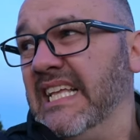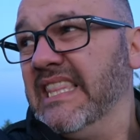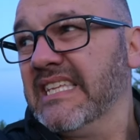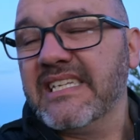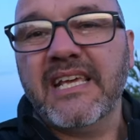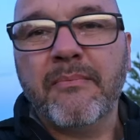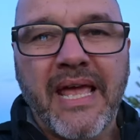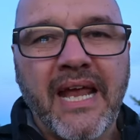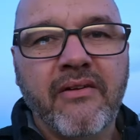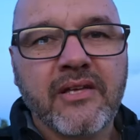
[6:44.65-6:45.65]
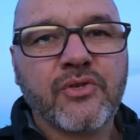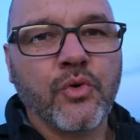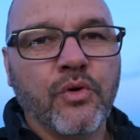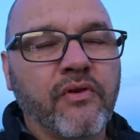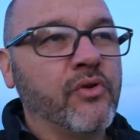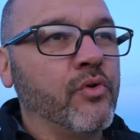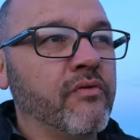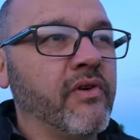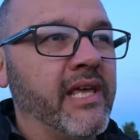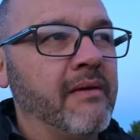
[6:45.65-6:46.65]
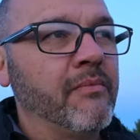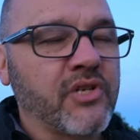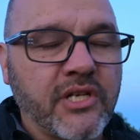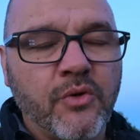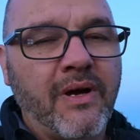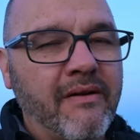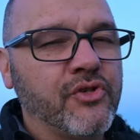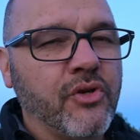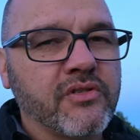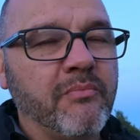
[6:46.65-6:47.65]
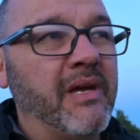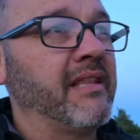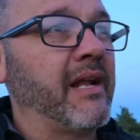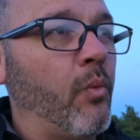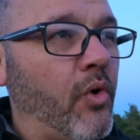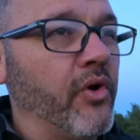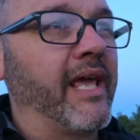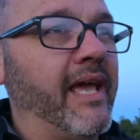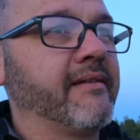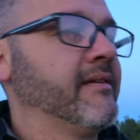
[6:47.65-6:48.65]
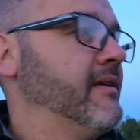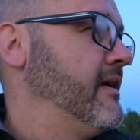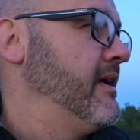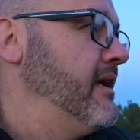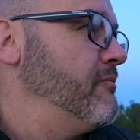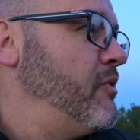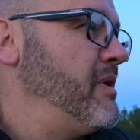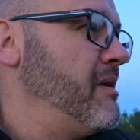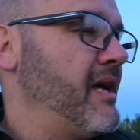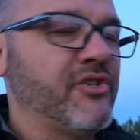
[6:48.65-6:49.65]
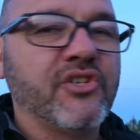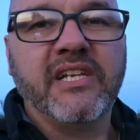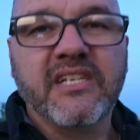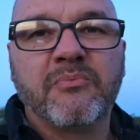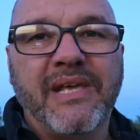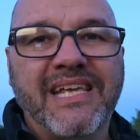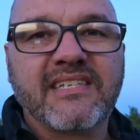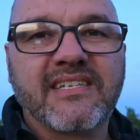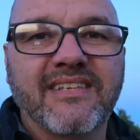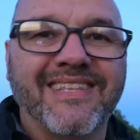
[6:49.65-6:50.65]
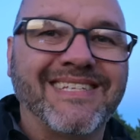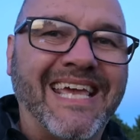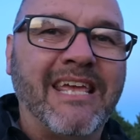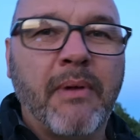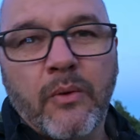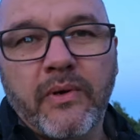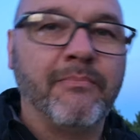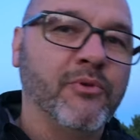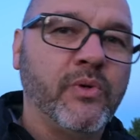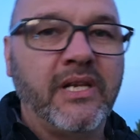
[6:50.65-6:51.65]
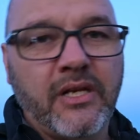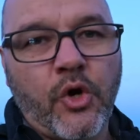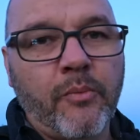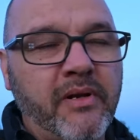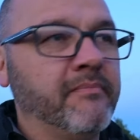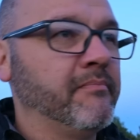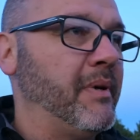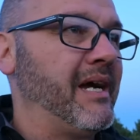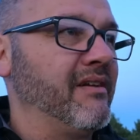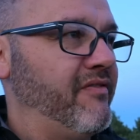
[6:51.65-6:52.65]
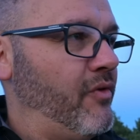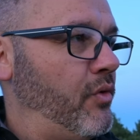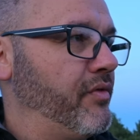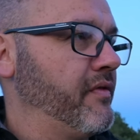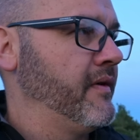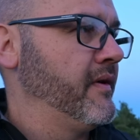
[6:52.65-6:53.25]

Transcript: the same areas over and over again, because I do have shots in mind that I want to get. But maybe I just need to space the time out in between coming back and forth,